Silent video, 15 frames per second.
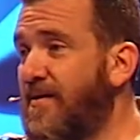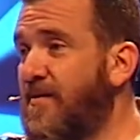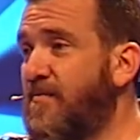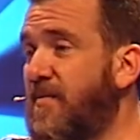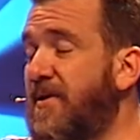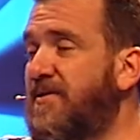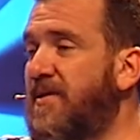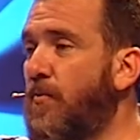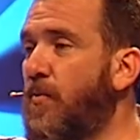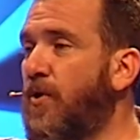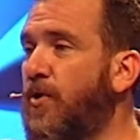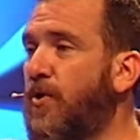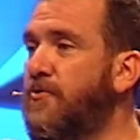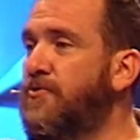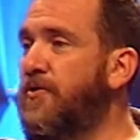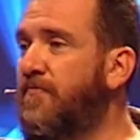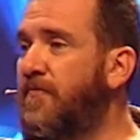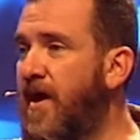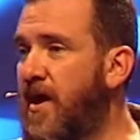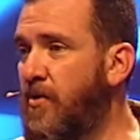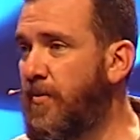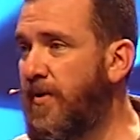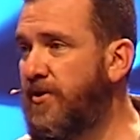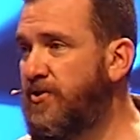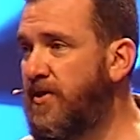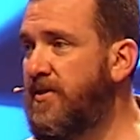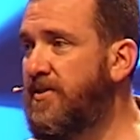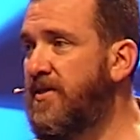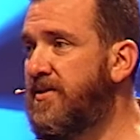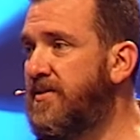means that we're closer to following
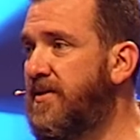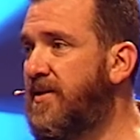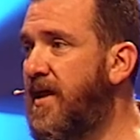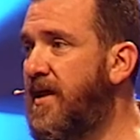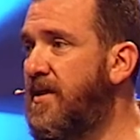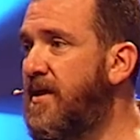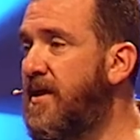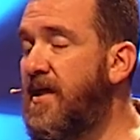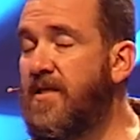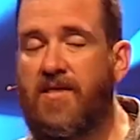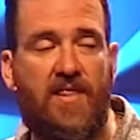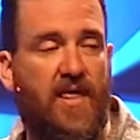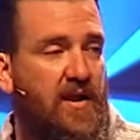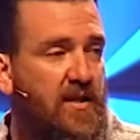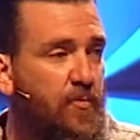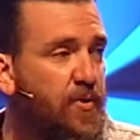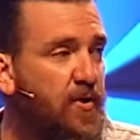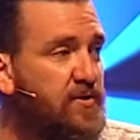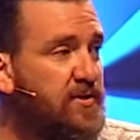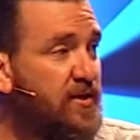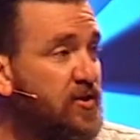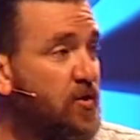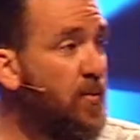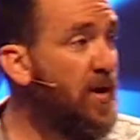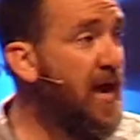Jesus than that other person. And so we